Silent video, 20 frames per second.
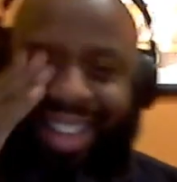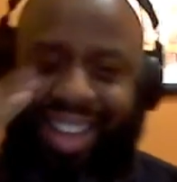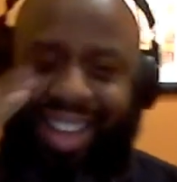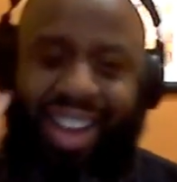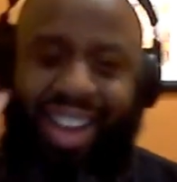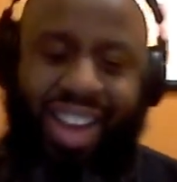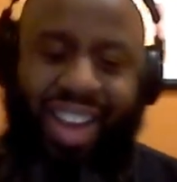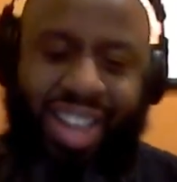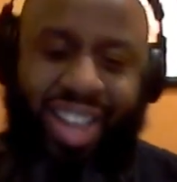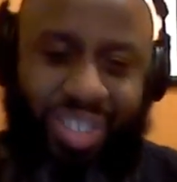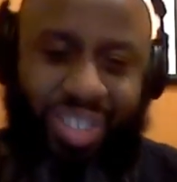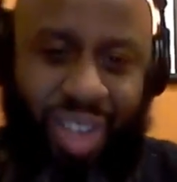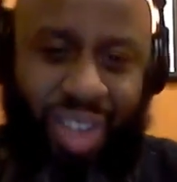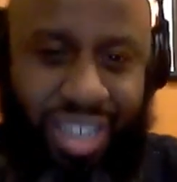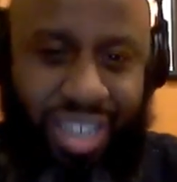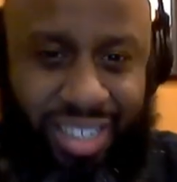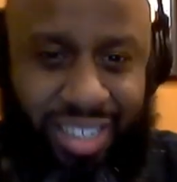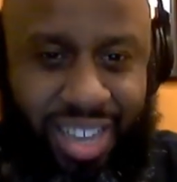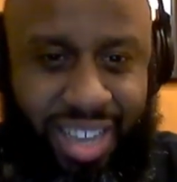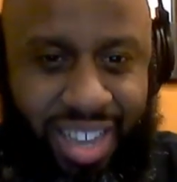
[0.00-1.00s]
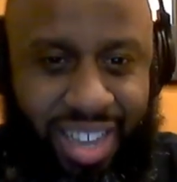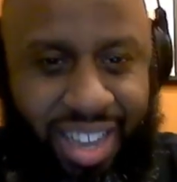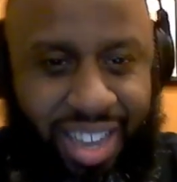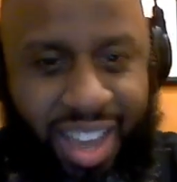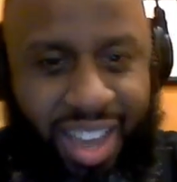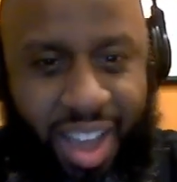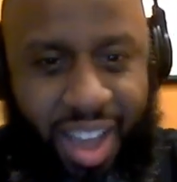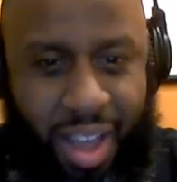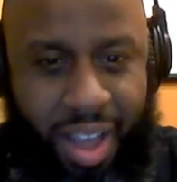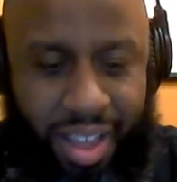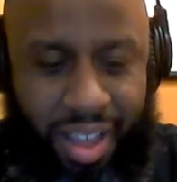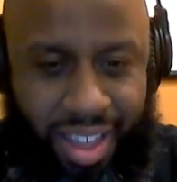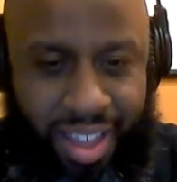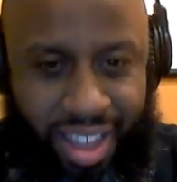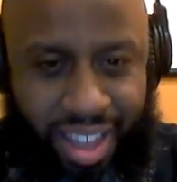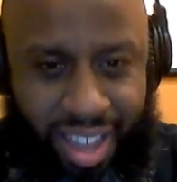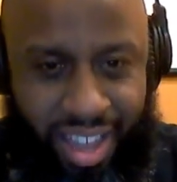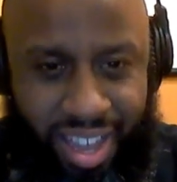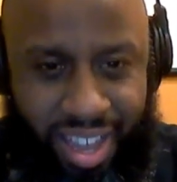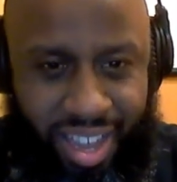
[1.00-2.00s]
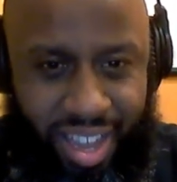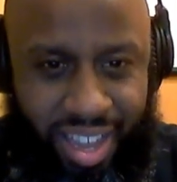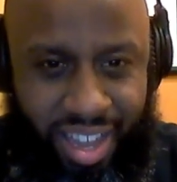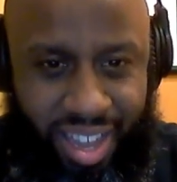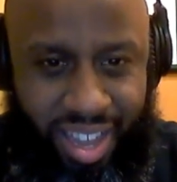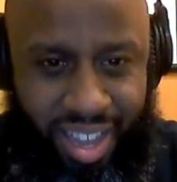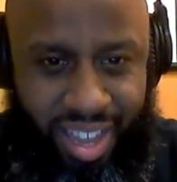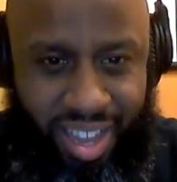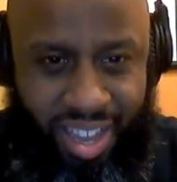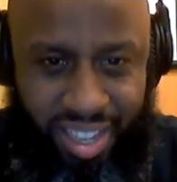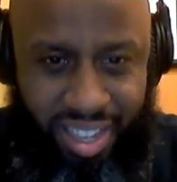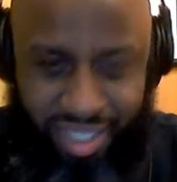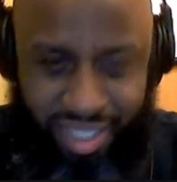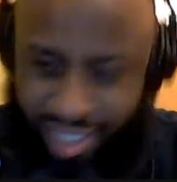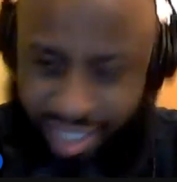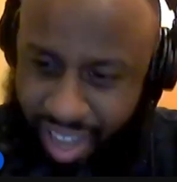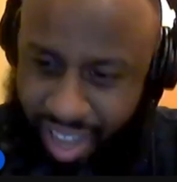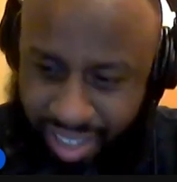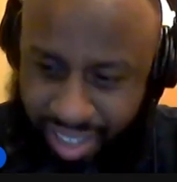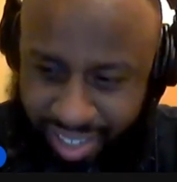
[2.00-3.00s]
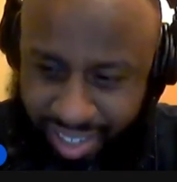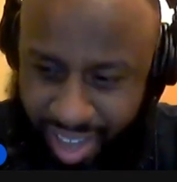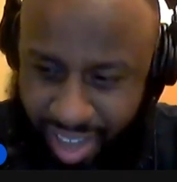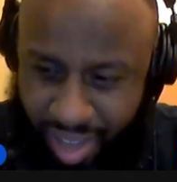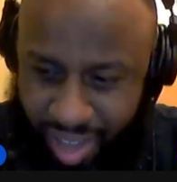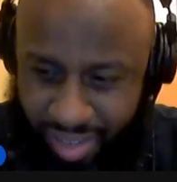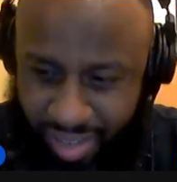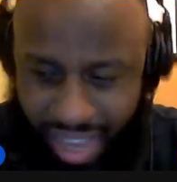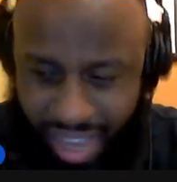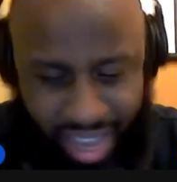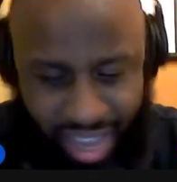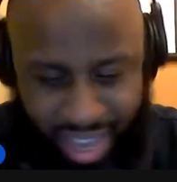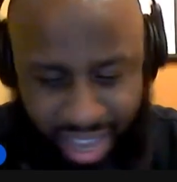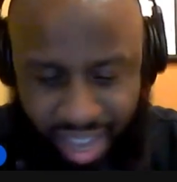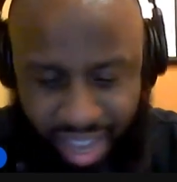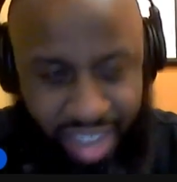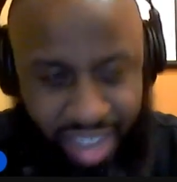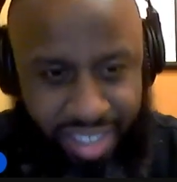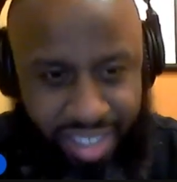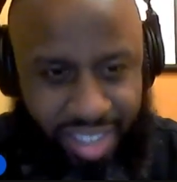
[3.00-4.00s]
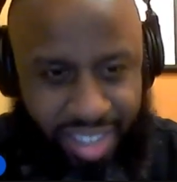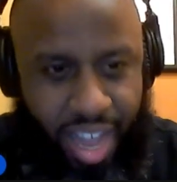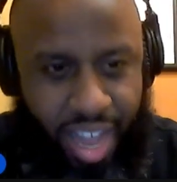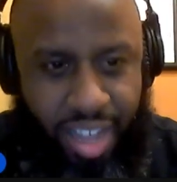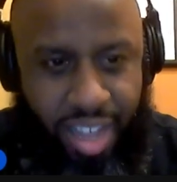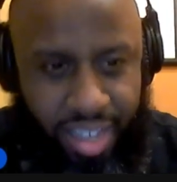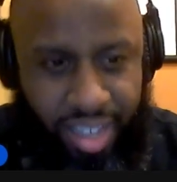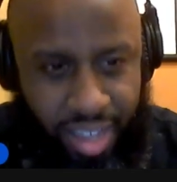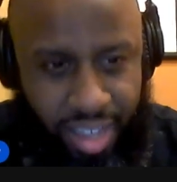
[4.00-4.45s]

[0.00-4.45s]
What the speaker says: I just know where the O come in. I'll be ready for it every time it come on. I'll be ready for the O.